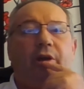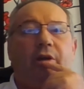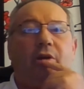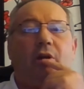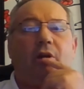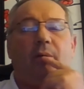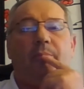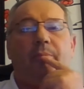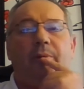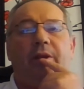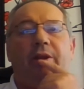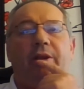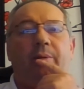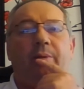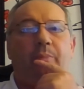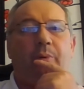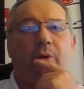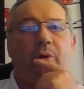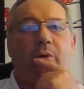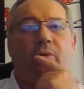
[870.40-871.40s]
company,
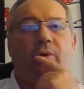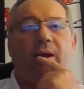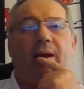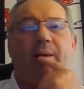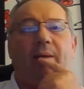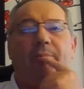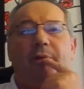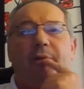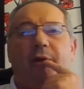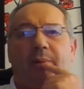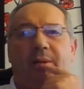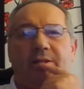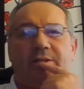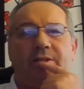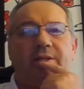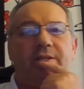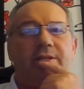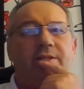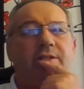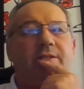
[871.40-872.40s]
your program, your
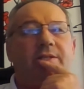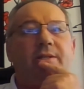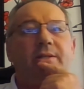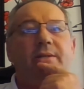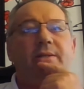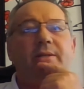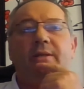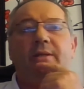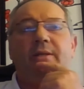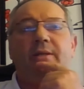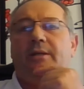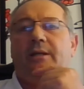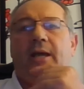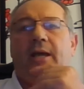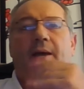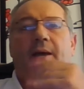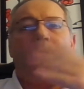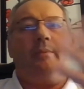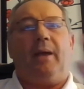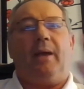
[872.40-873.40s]
business.
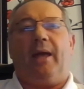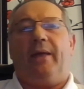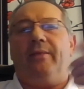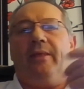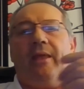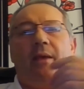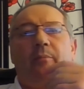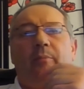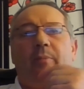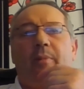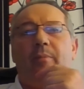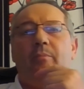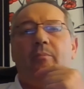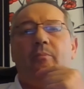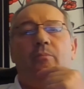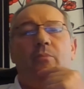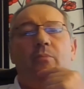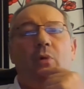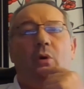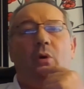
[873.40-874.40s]
And they'll be
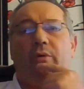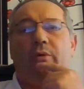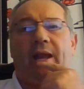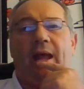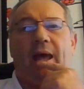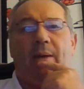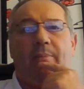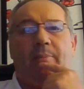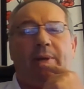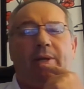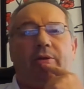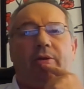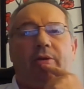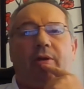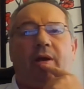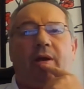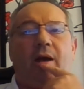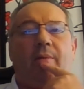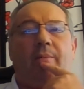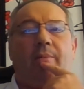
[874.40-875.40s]
more than happy to
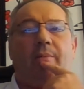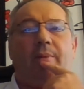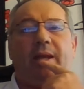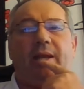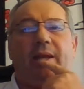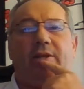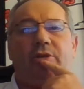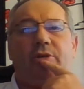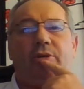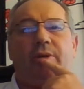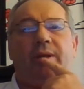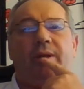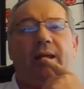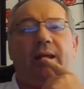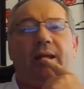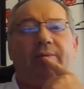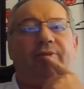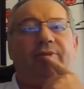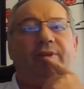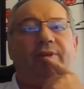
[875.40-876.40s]
accommodate you in
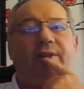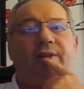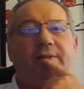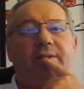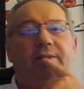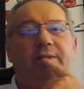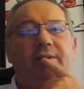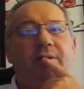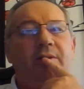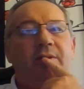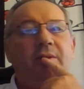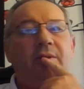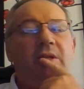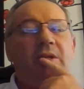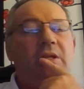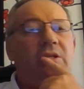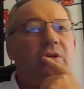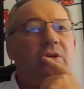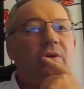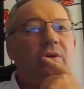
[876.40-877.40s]
that field.
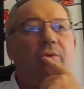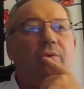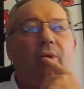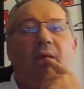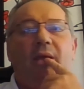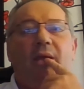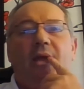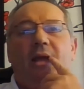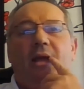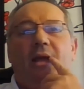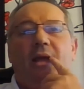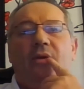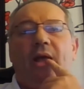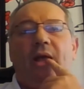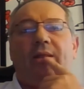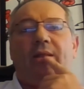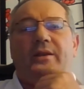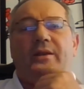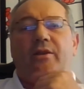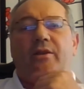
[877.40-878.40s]
So
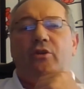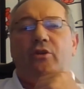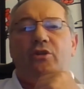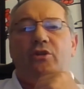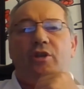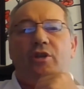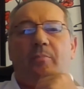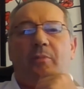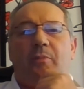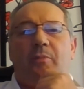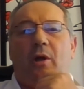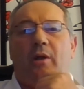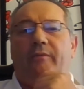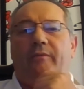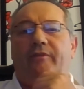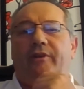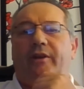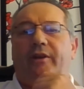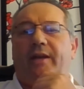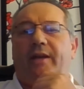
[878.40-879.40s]
rather than use up all
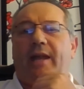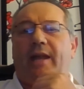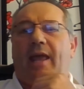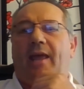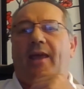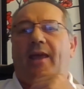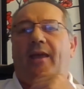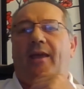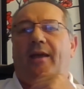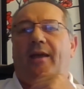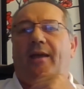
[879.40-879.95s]
of your day,